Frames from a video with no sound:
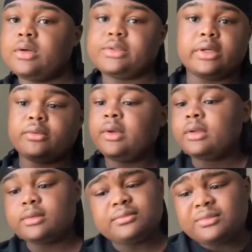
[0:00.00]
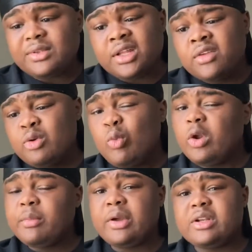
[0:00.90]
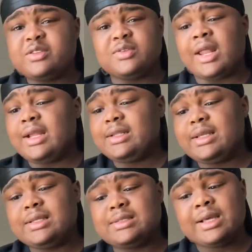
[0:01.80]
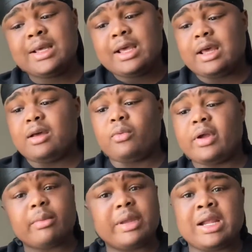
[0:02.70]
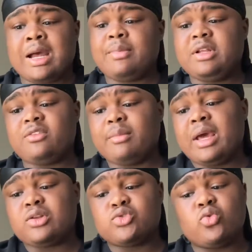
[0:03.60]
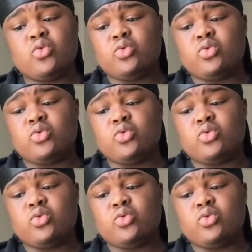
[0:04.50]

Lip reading: So if you want a pair of these, you like these, I recommend copping these for back to school.